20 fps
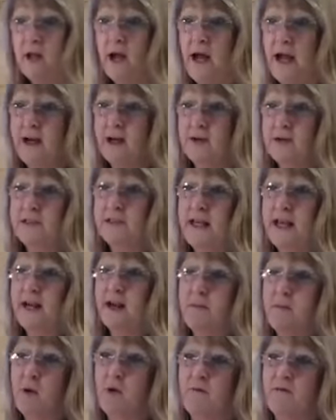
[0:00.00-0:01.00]
iron set
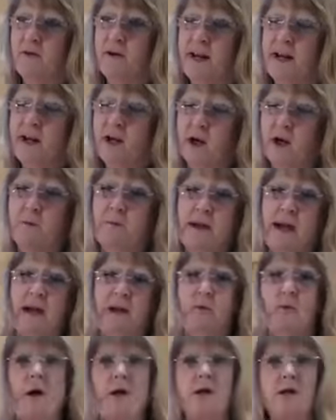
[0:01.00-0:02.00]
up over here, but I don't want to